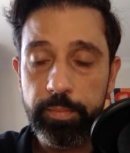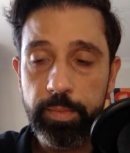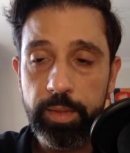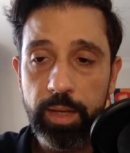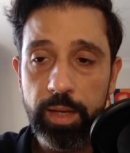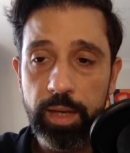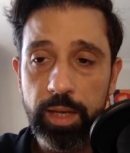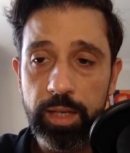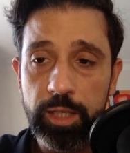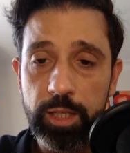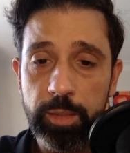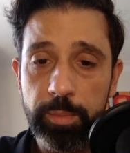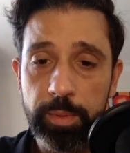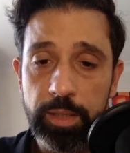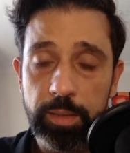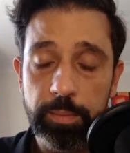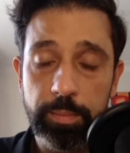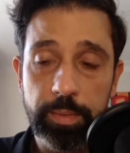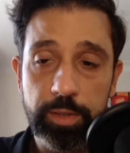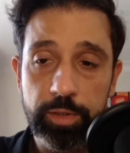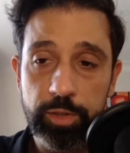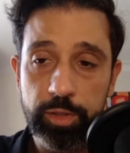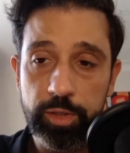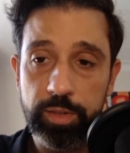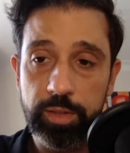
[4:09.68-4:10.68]
AQB
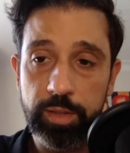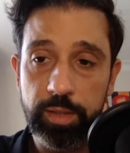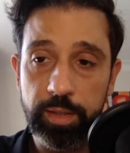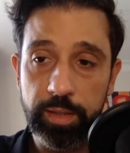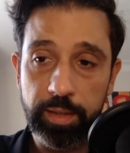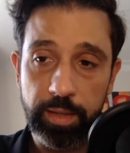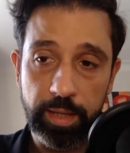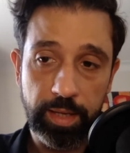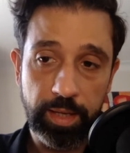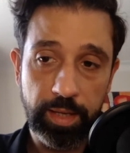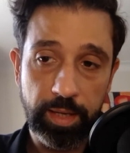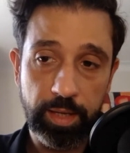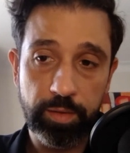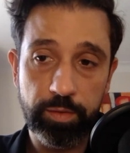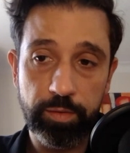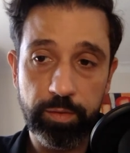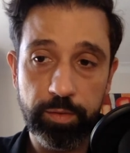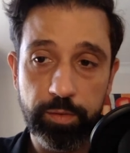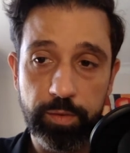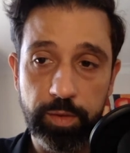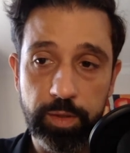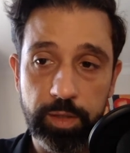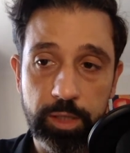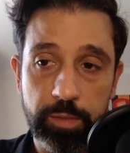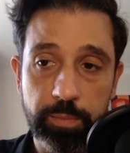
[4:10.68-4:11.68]
mentioned that they
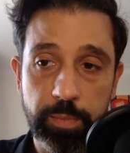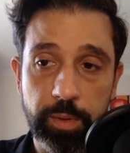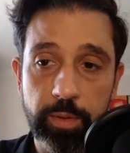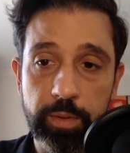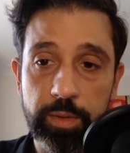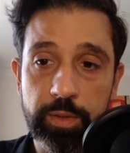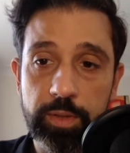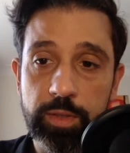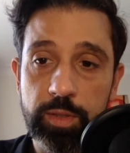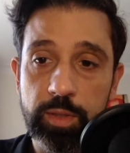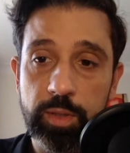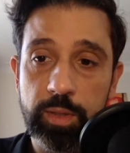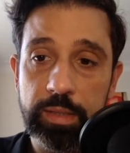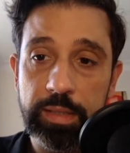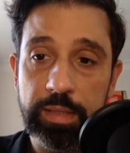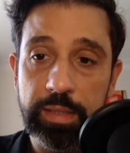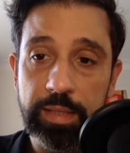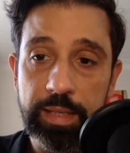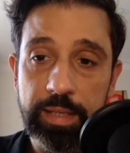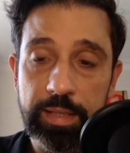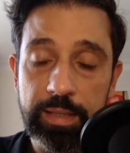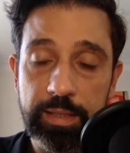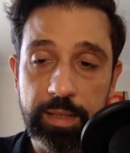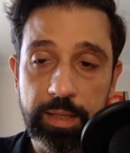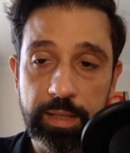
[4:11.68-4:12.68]
have experienced certain
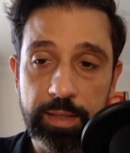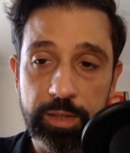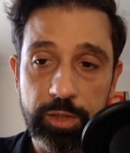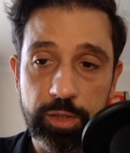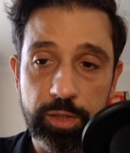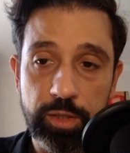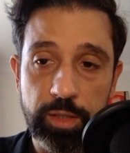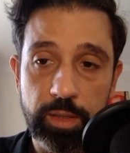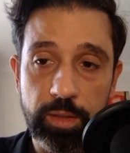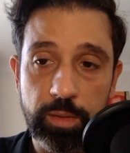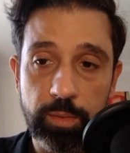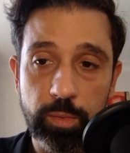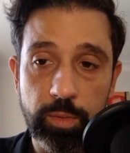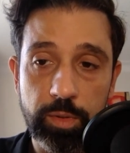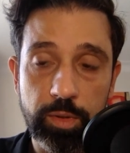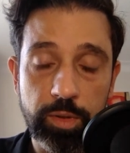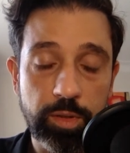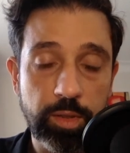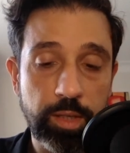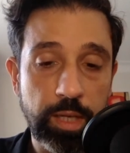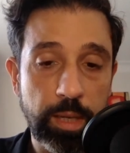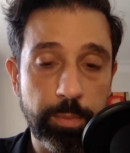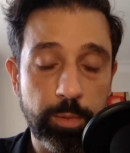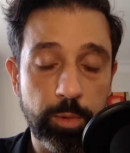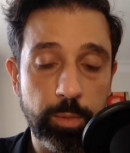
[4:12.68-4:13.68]
delays last year with
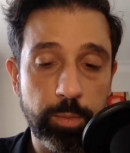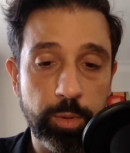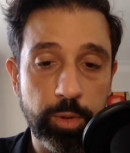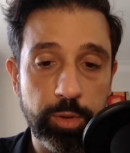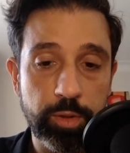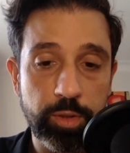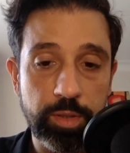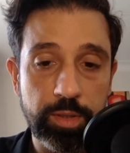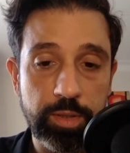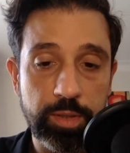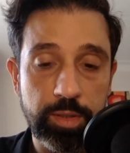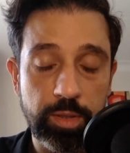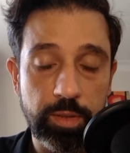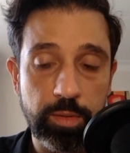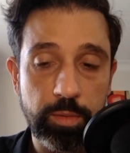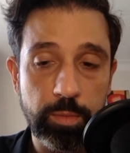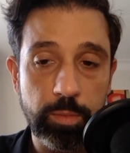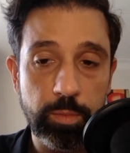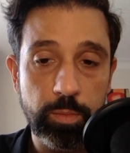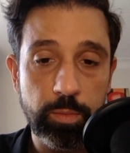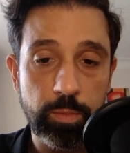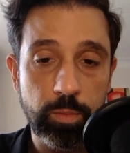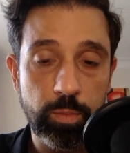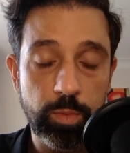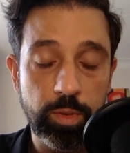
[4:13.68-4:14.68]
capital projects, so
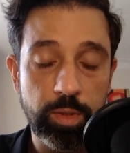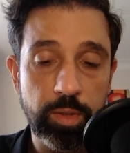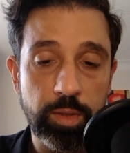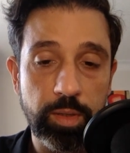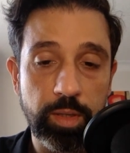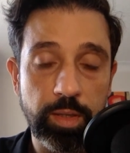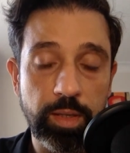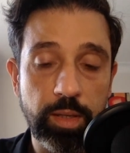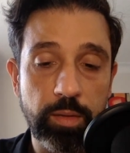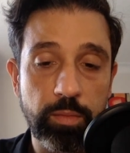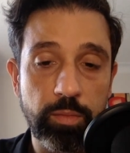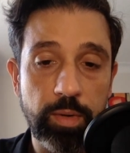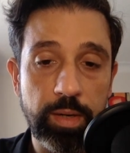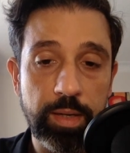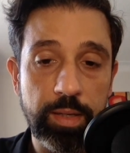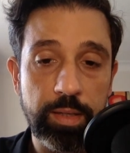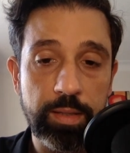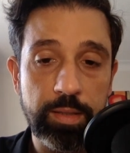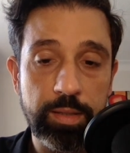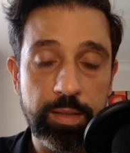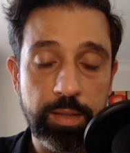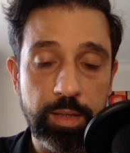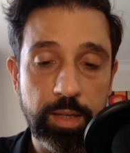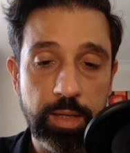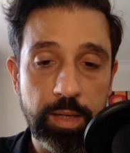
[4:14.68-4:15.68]
we know that they
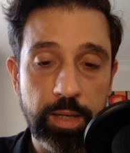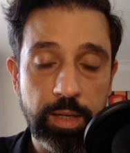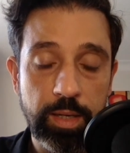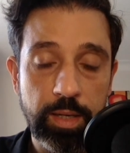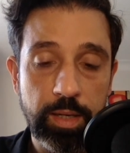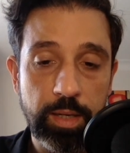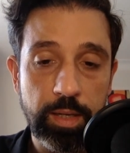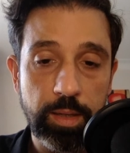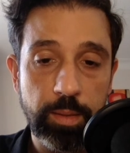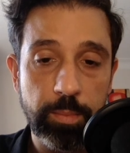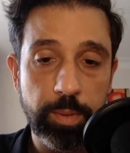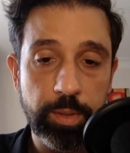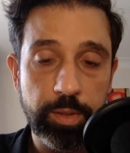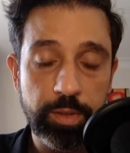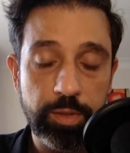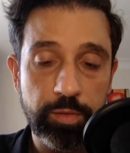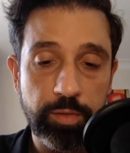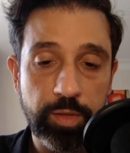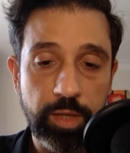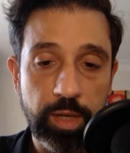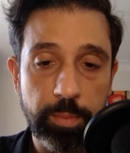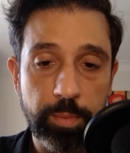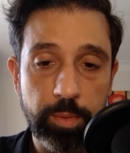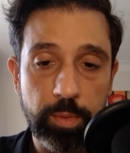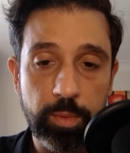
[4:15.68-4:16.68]
raised a bunch of
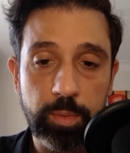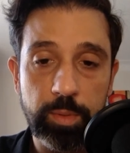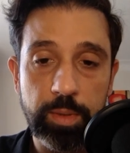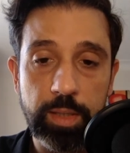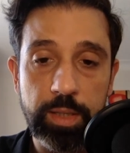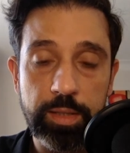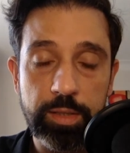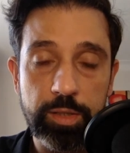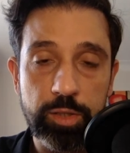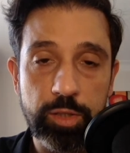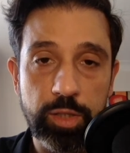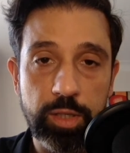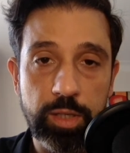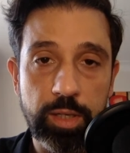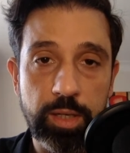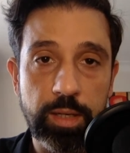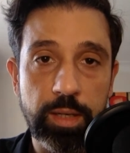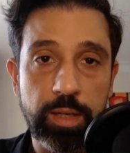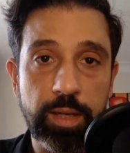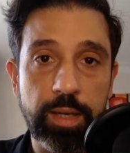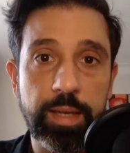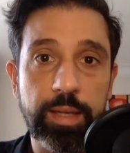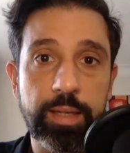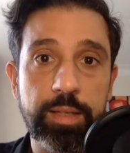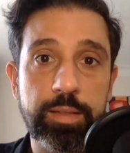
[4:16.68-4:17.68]
capital last year,
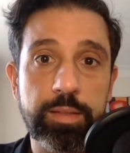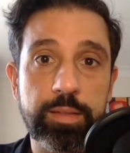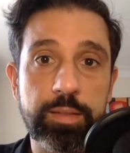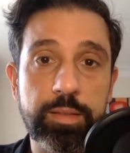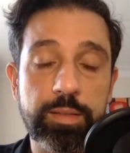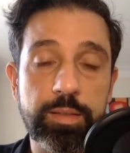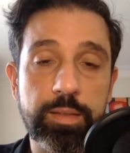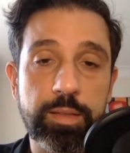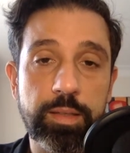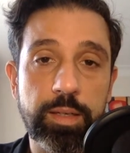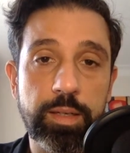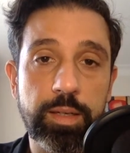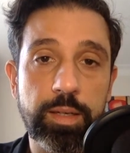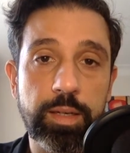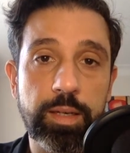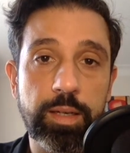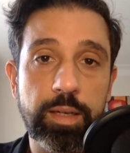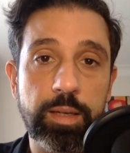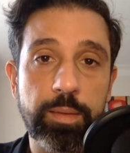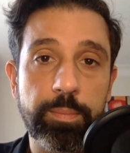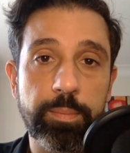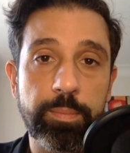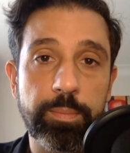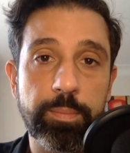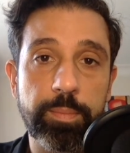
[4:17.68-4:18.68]
and
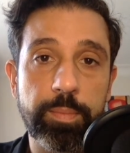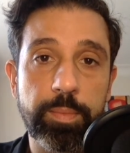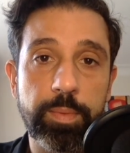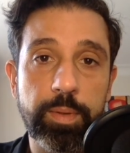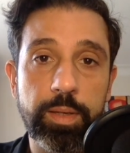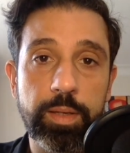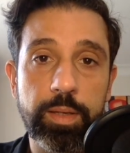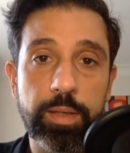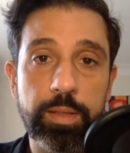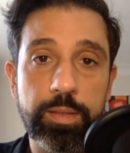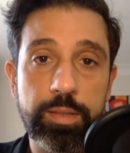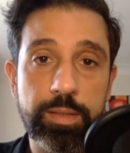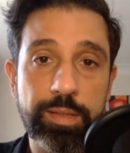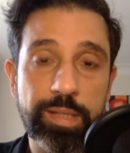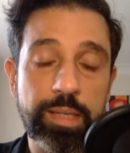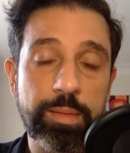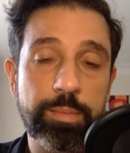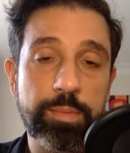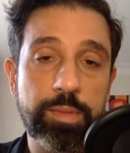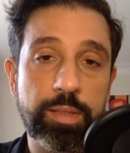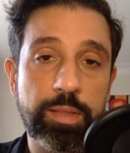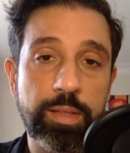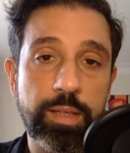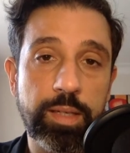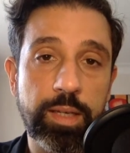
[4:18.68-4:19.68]
it
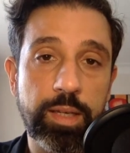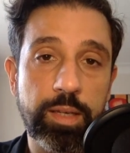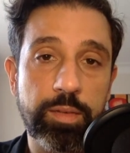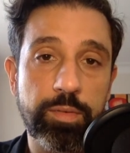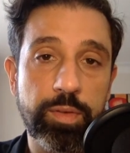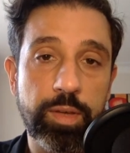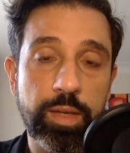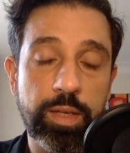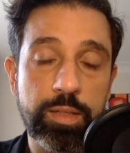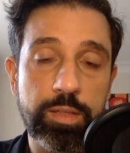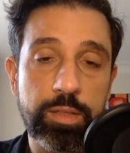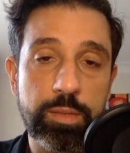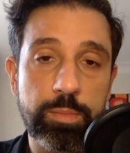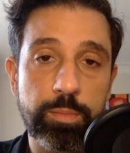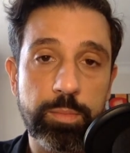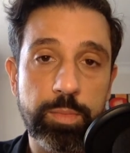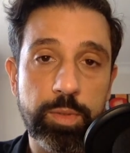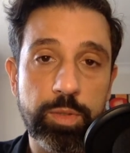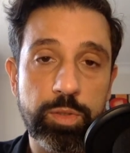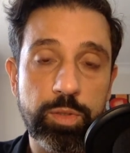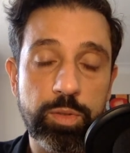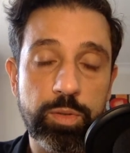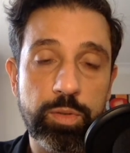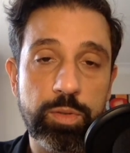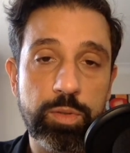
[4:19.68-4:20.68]
seems that they have had some
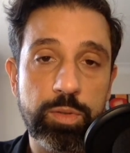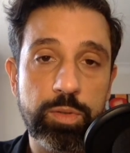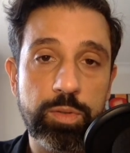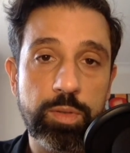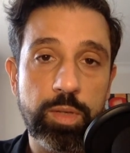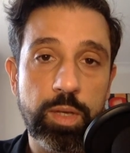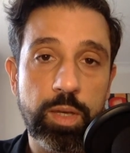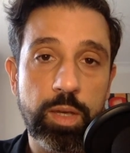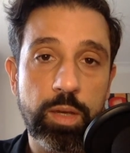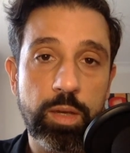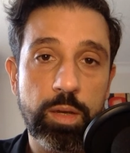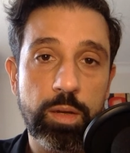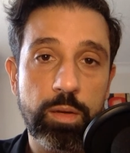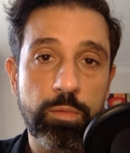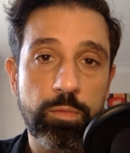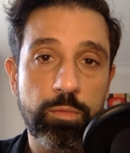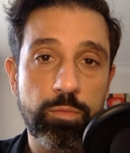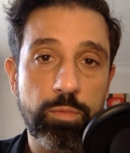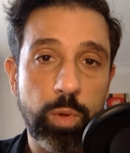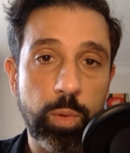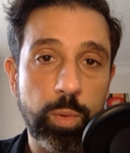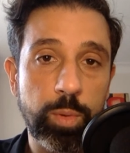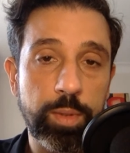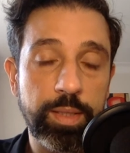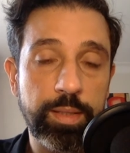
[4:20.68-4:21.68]
issues
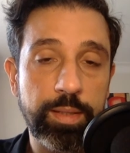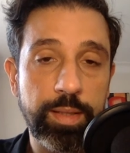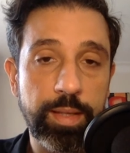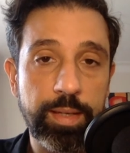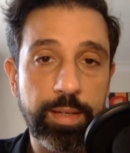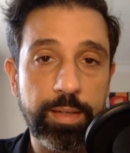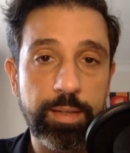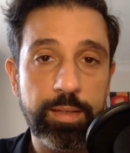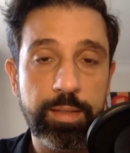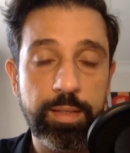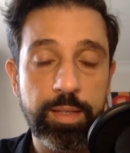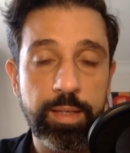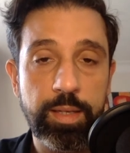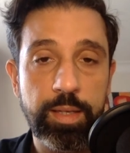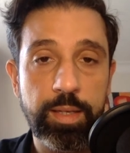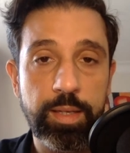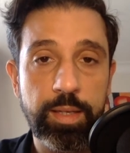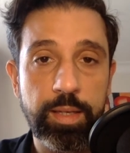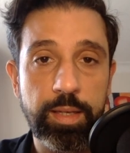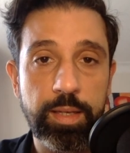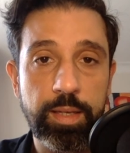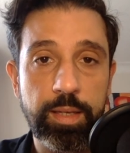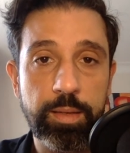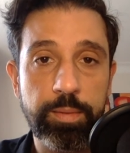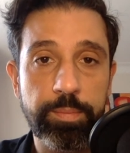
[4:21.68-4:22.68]
rolling
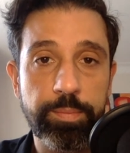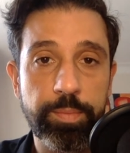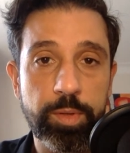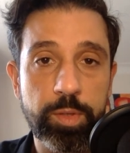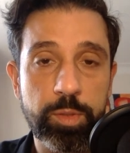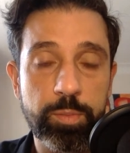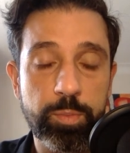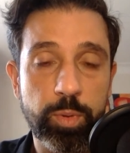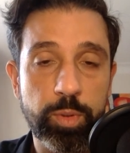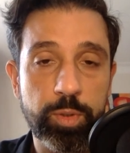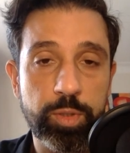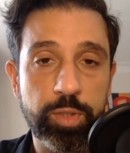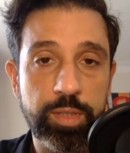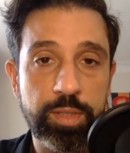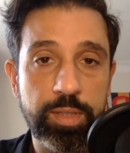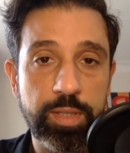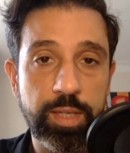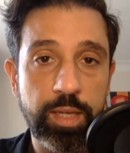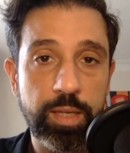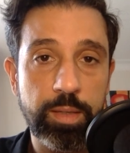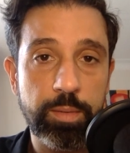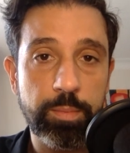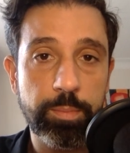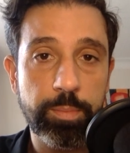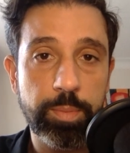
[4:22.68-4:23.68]
those projects
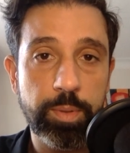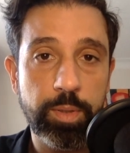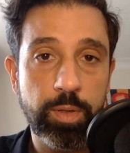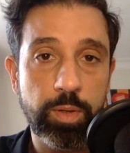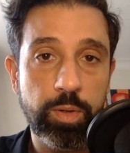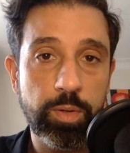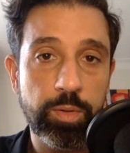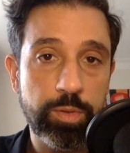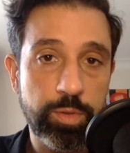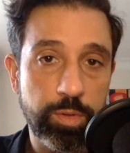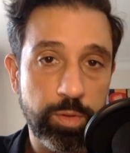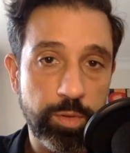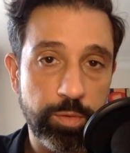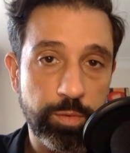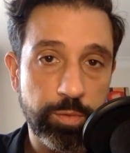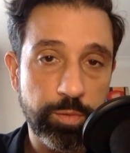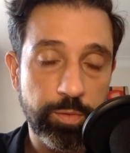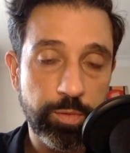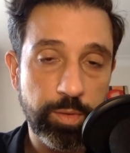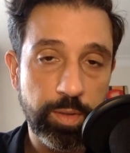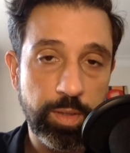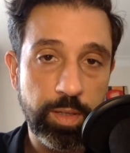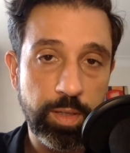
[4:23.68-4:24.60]
out because of